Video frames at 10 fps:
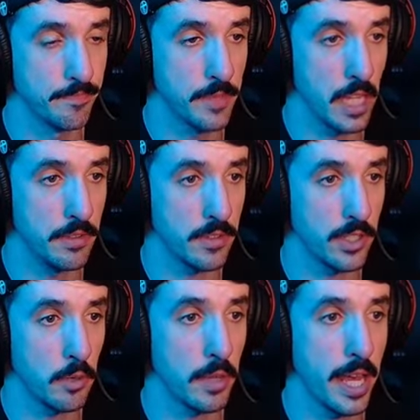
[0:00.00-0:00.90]
Even if I
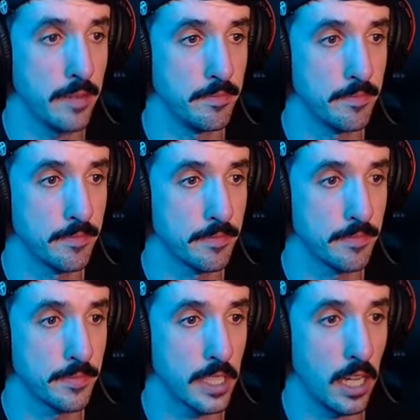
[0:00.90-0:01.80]
don't play them,
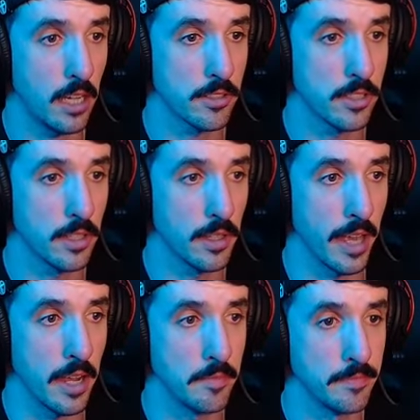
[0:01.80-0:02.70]
I'll still look
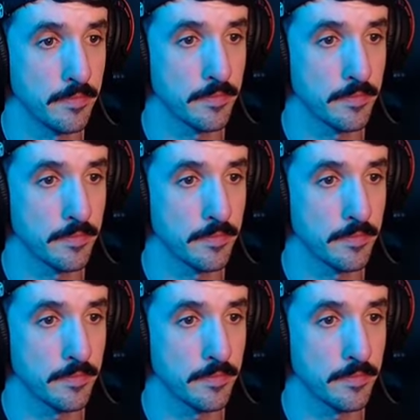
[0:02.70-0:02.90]
at them.